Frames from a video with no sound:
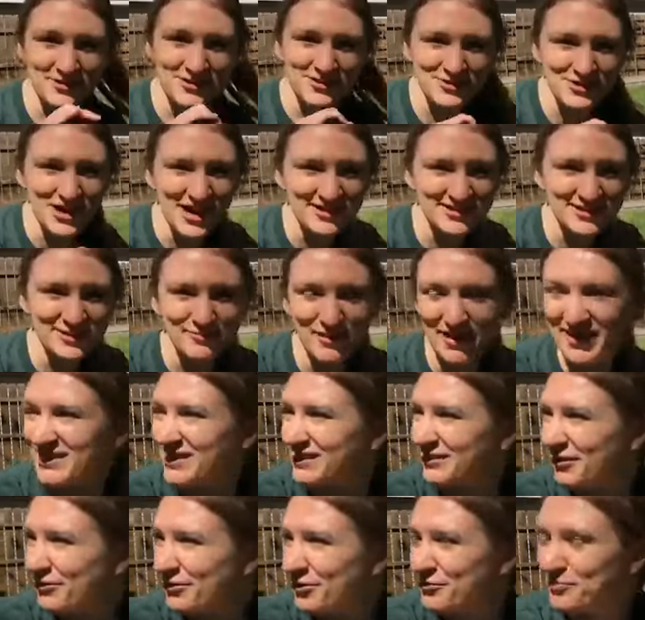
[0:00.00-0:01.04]
distracted by the
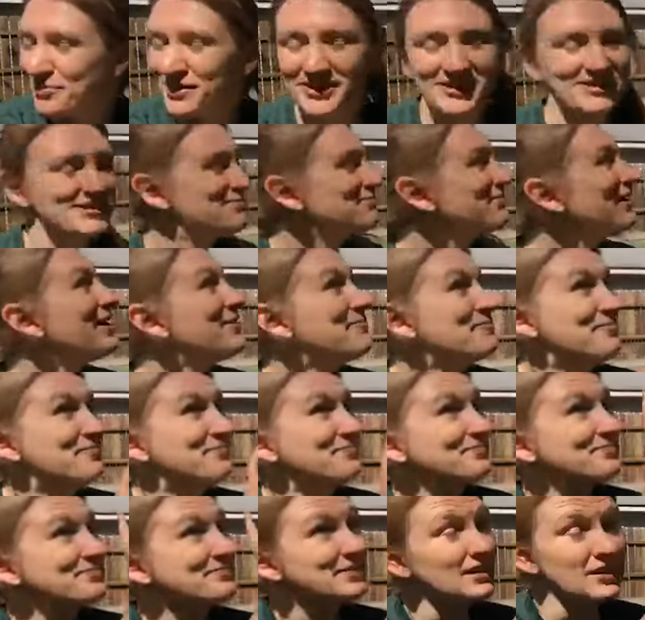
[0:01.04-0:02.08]
local birds, but
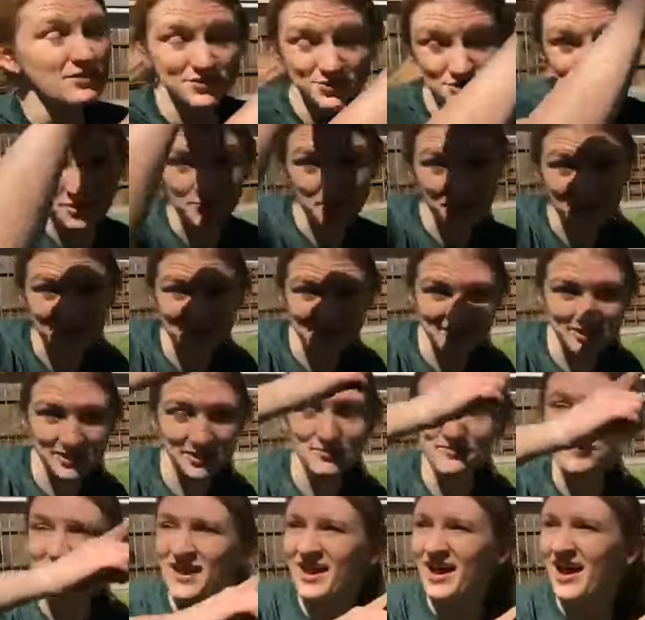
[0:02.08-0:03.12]
so the bald
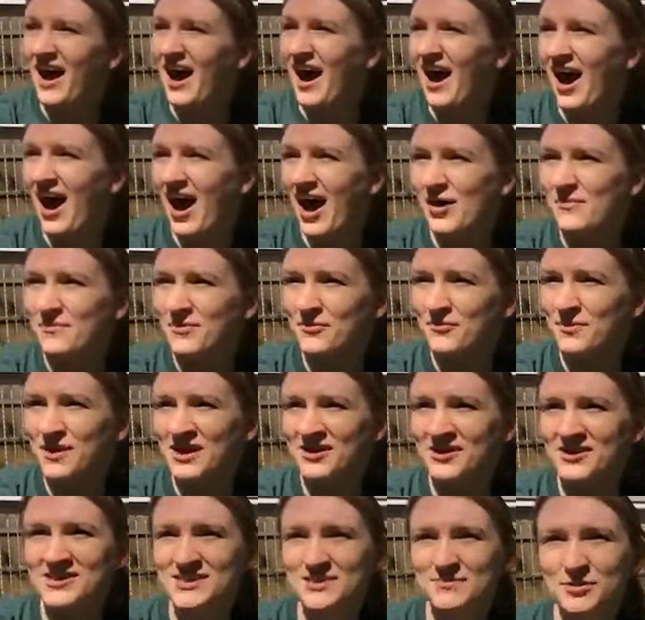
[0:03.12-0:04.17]
eagle. We
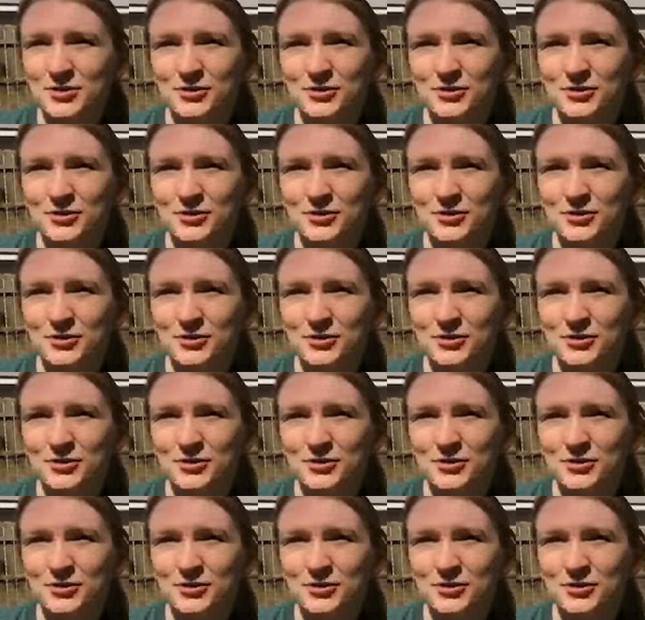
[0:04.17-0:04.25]
heard some